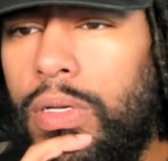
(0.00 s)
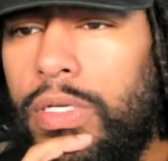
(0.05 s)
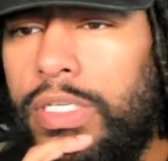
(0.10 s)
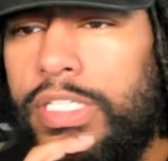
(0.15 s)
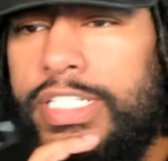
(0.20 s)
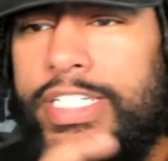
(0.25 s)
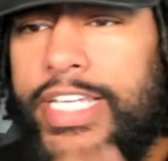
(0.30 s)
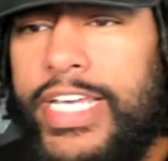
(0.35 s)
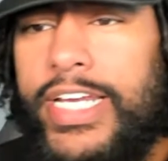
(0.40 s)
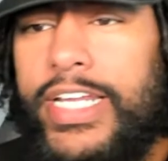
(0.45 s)

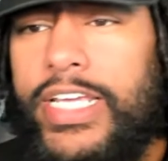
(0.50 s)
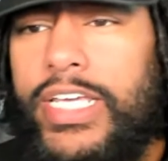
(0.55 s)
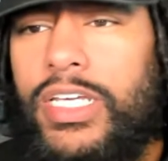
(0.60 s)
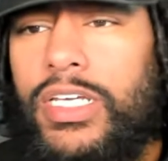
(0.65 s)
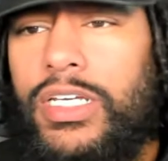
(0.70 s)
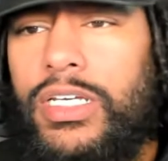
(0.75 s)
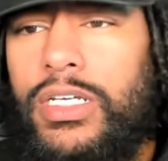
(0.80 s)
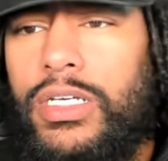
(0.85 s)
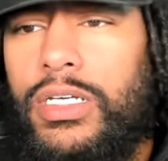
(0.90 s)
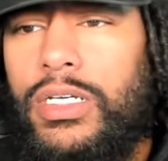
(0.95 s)

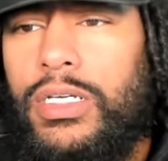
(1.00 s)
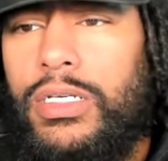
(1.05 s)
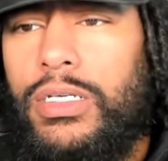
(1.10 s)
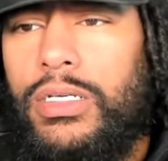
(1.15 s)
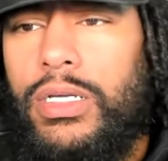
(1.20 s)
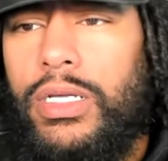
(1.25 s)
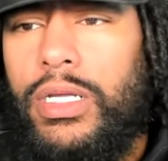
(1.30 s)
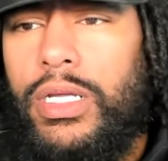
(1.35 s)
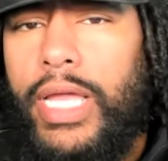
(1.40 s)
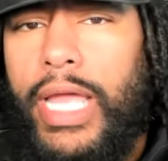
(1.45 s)
Diddy
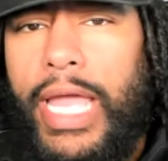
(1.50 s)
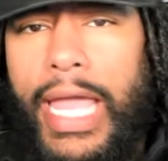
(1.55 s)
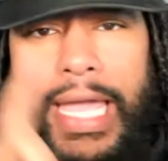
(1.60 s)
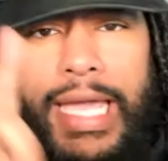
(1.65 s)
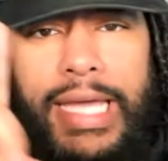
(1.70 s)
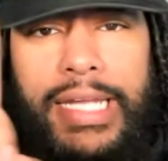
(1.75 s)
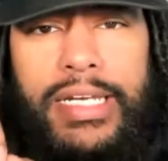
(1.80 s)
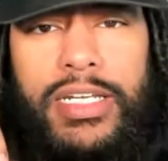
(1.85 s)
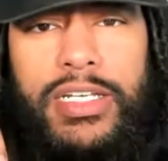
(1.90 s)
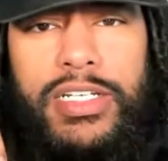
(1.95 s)

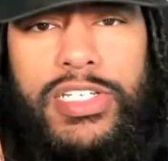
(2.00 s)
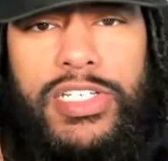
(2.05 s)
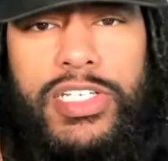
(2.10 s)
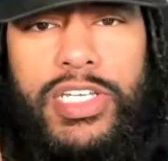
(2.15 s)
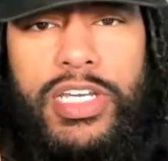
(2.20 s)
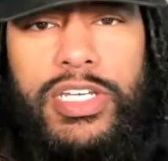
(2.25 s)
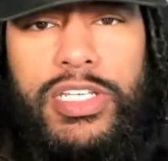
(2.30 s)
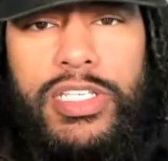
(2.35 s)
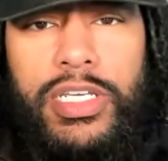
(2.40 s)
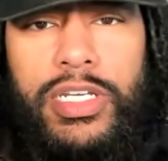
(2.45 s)
and the
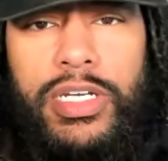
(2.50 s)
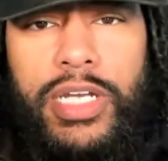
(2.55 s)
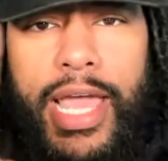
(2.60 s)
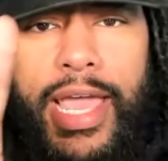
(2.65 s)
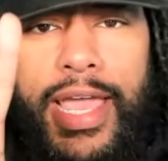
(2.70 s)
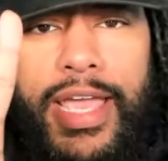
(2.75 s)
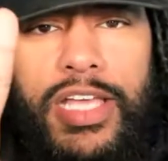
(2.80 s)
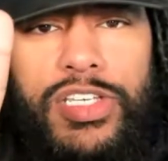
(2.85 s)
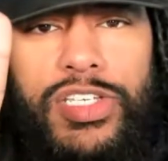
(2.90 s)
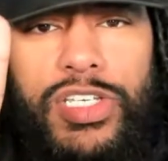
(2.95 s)
assistant
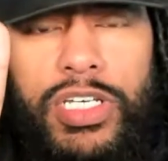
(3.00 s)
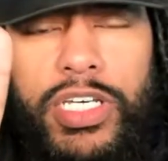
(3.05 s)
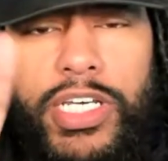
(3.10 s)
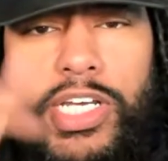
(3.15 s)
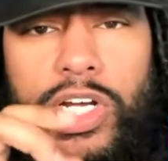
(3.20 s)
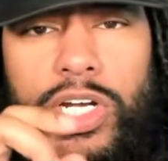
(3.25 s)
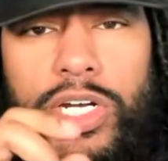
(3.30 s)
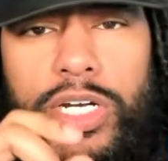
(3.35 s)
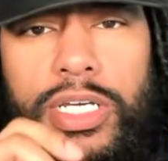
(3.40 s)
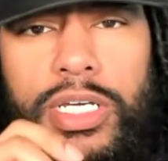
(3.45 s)
and
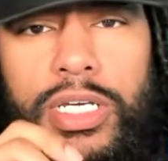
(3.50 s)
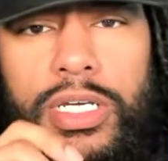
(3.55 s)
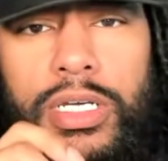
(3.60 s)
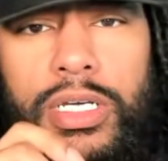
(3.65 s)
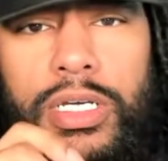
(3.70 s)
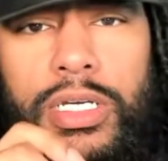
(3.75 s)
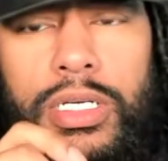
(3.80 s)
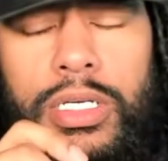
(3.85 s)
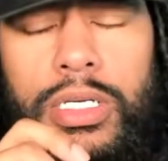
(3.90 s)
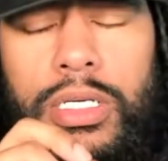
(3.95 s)
security
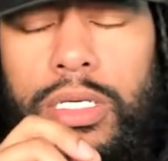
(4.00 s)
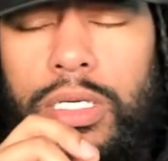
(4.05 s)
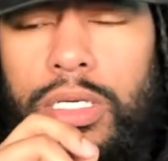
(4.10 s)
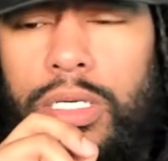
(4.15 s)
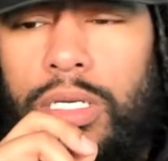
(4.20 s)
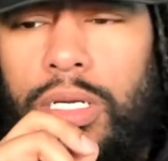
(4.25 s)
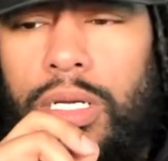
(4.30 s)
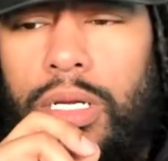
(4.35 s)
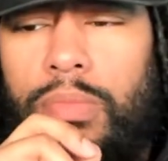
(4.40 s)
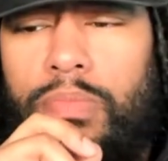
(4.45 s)

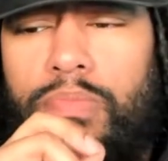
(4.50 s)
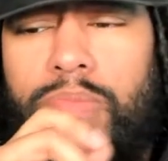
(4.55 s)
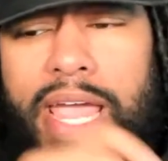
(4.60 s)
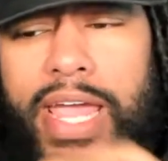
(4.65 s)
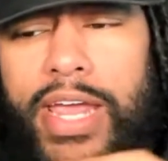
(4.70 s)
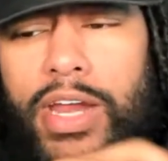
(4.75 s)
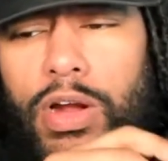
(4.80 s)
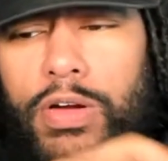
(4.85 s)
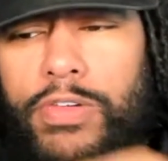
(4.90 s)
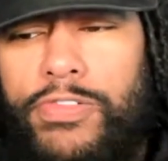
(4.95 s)

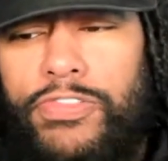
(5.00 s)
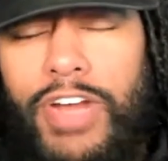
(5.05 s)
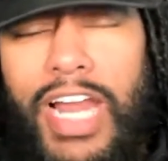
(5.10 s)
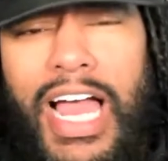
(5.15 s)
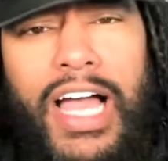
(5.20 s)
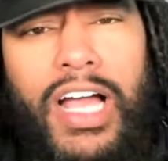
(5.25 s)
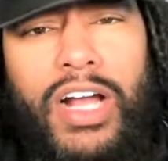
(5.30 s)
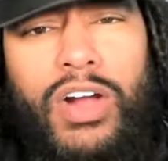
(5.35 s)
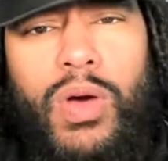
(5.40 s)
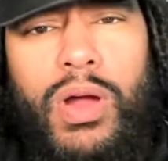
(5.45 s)
made her
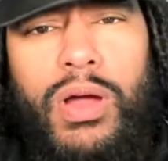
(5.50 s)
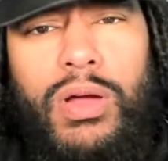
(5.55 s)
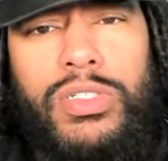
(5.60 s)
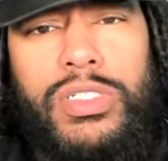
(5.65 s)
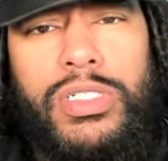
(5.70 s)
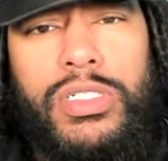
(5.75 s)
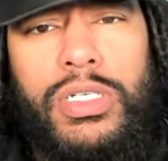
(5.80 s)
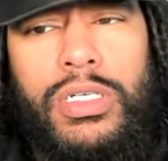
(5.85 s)
fly across.